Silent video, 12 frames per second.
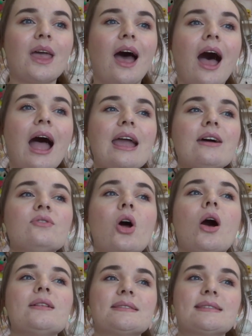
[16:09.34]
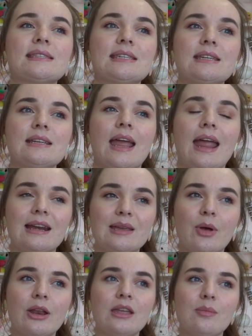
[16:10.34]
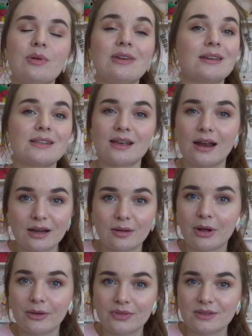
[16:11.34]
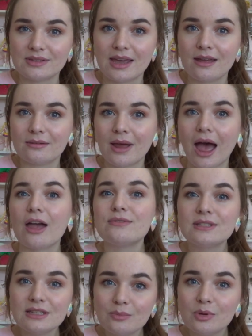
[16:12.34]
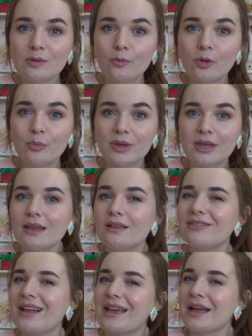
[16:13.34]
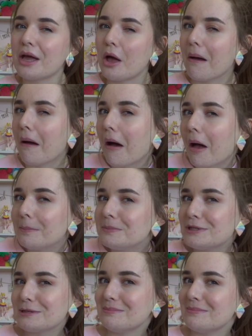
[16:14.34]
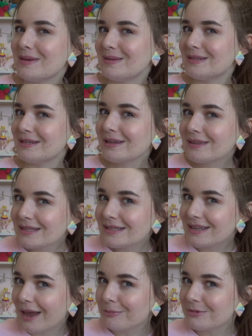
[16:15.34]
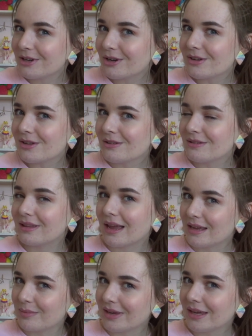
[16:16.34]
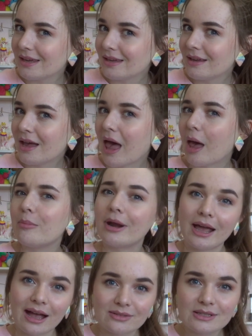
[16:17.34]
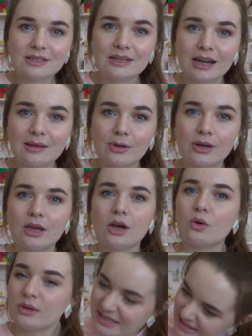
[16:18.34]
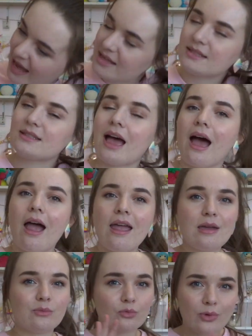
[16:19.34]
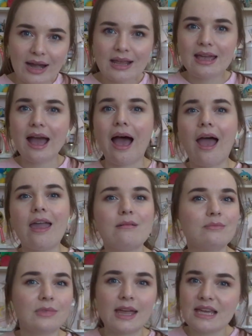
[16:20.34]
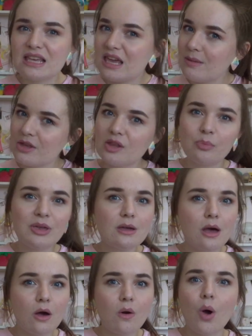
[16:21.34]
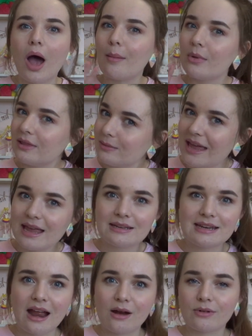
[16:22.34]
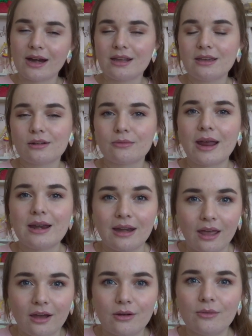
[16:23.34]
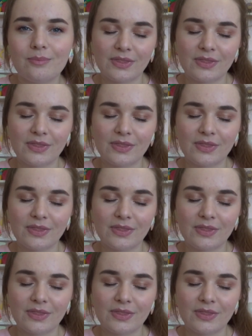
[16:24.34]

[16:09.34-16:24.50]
I have not seen anybody be excited about this yet. I've seen people be like optimistically skeptical, like me, but I haven't seen anybody go, yes, I am ready, I am like, give me the PO, I'm gonna lay it down right here, right now.